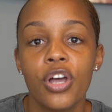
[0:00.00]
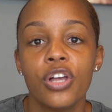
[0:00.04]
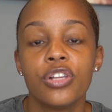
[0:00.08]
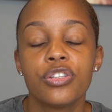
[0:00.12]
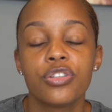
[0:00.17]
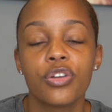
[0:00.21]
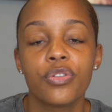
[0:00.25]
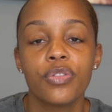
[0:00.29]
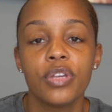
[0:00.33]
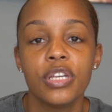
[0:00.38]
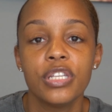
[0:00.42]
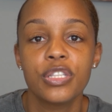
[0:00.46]

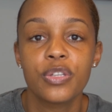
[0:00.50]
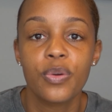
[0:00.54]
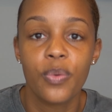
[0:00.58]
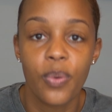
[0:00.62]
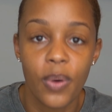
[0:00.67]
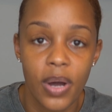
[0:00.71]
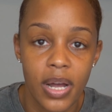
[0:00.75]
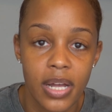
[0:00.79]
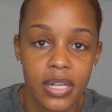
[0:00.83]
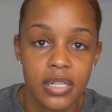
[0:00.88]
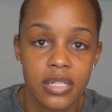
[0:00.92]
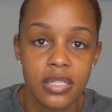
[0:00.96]
So these
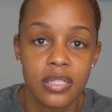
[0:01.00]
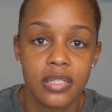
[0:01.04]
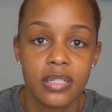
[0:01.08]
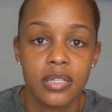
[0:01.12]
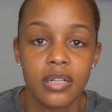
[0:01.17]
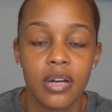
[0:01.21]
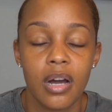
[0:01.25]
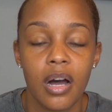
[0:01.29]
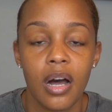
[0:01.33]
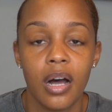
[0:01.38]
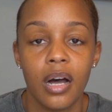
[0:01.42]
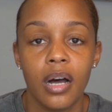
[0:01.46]

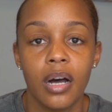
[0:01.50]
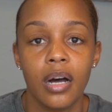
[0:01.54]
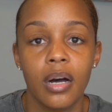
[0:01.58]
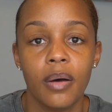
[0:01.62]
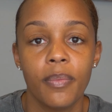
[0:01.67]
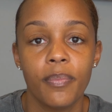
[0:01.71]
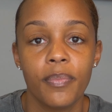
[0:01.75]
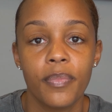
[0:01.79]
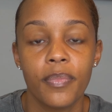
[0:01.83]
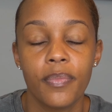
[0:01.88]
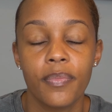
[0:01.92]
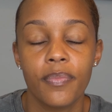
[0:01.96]
quests
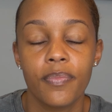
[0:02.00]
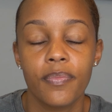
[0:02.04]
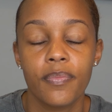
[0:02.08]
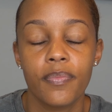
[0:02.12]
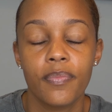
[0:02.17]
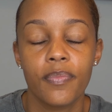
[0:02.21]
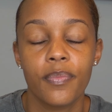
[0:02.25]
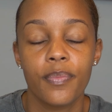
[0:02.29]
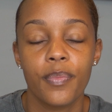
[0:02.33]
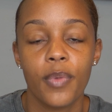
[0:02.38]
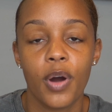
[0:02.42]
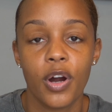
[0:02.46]

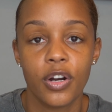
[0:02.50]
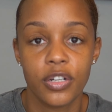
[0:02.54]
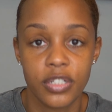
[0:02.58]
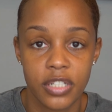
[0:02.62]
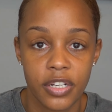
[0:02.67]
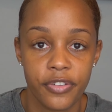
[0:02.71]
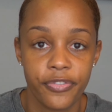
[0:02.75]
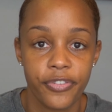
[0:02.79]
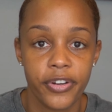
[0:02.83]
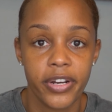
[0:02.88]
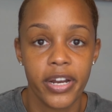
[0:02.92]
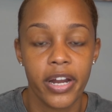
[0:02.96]
are
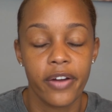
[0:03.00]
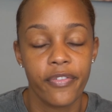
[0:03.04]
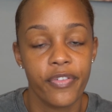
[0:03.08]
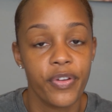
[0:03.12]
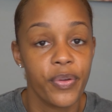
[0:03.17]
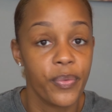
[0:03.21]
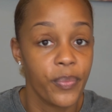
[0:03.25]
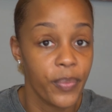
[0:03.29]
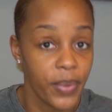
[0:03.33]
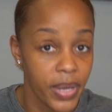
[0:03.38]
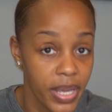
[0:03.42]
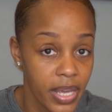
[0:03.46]
different
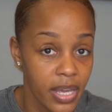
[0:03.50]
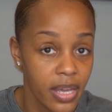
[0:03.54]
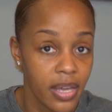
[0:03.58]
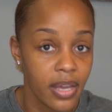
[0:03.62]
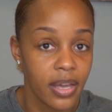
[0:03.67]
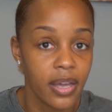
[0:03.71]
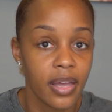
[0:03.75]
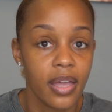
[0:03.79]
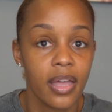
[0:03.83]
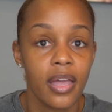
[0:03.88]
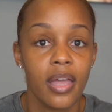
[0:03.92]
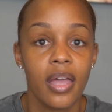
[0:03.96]
every
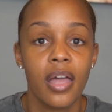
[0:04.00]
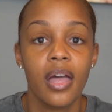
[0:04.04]
week.